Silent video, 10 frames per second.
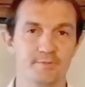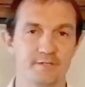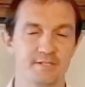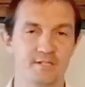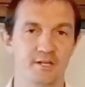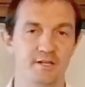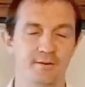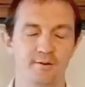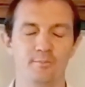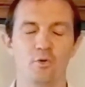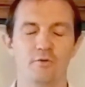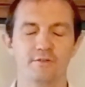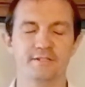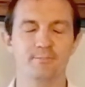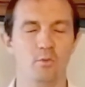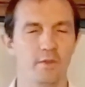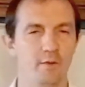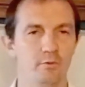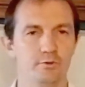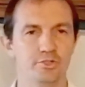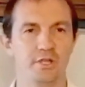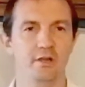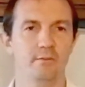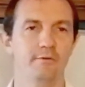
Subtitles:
but this is more of a simple one that we'll share.